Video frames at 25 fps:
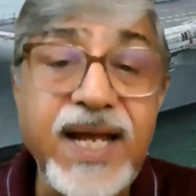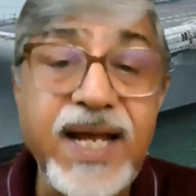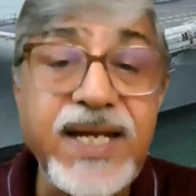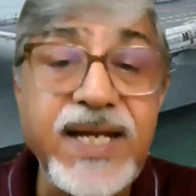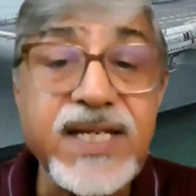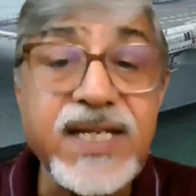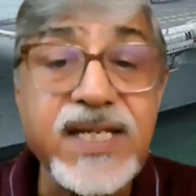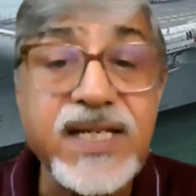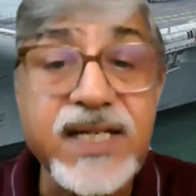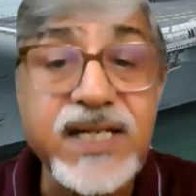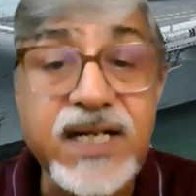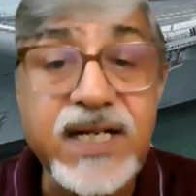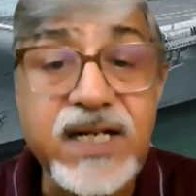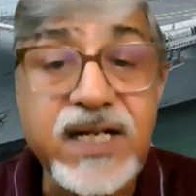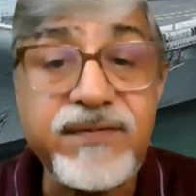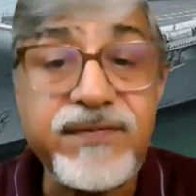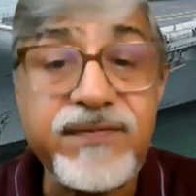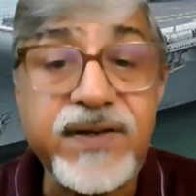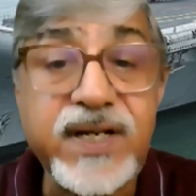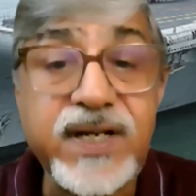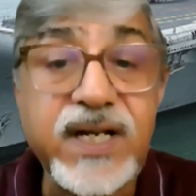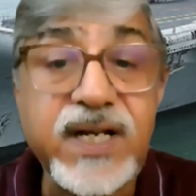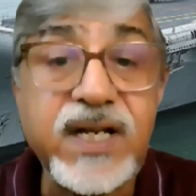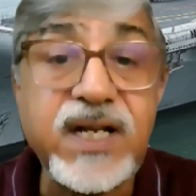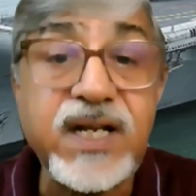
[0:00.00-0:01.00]
any
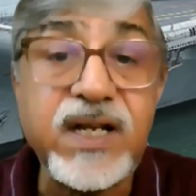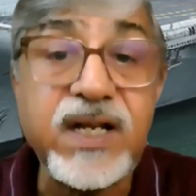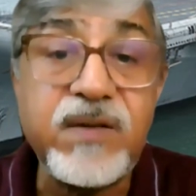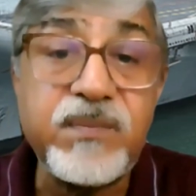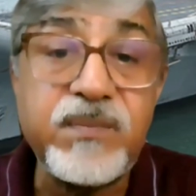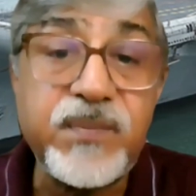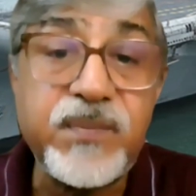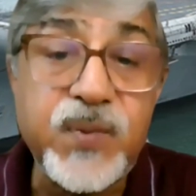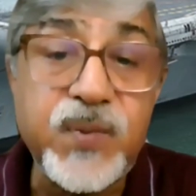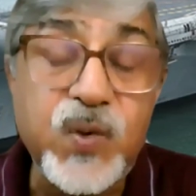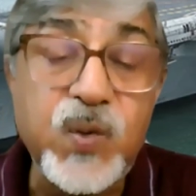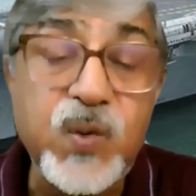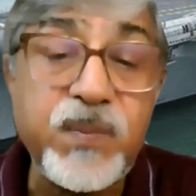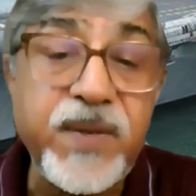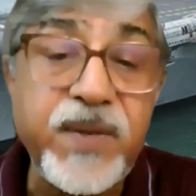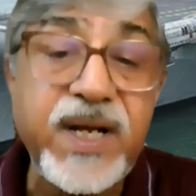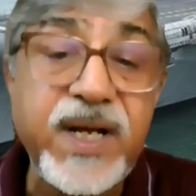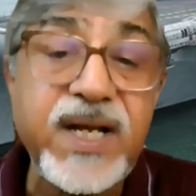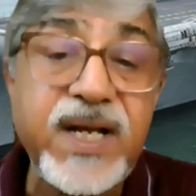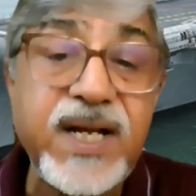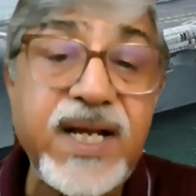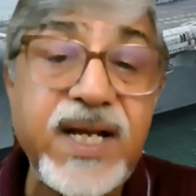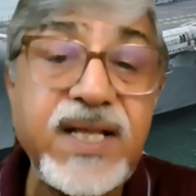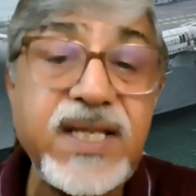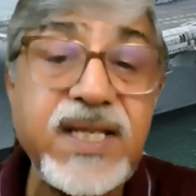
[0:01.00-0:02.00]
significant
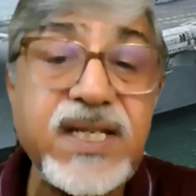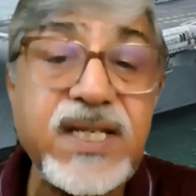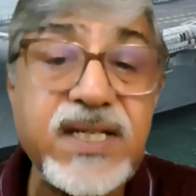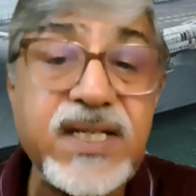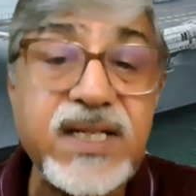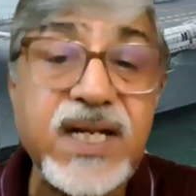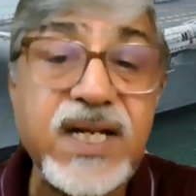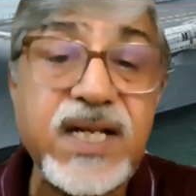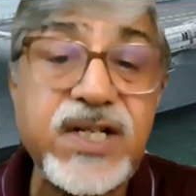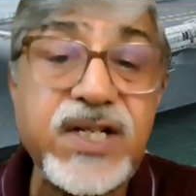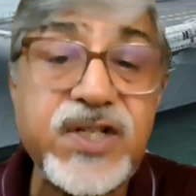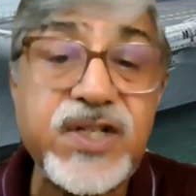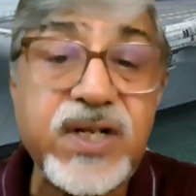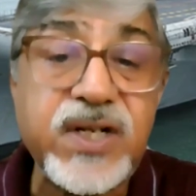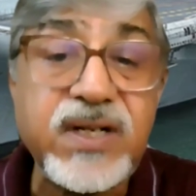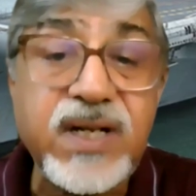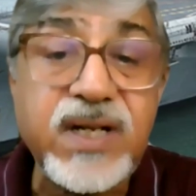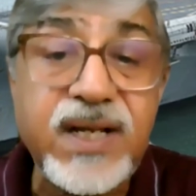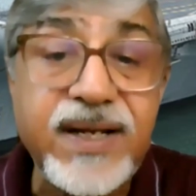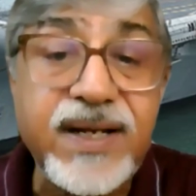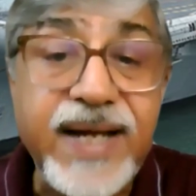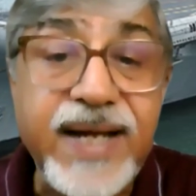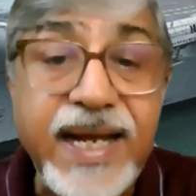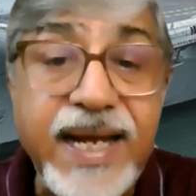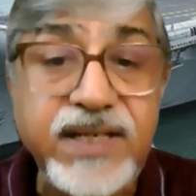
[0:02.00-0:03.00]
improvement in the
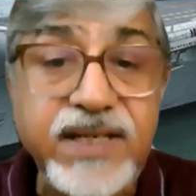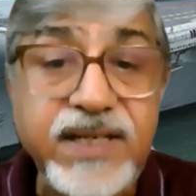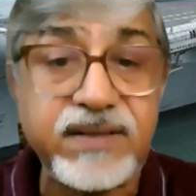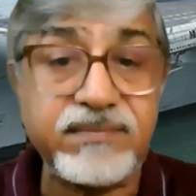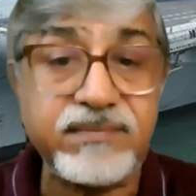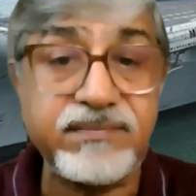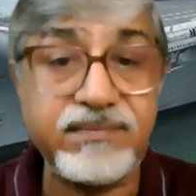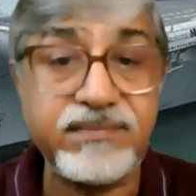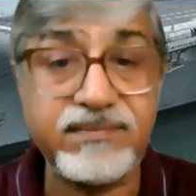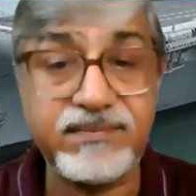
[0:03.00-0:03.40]
selection rate?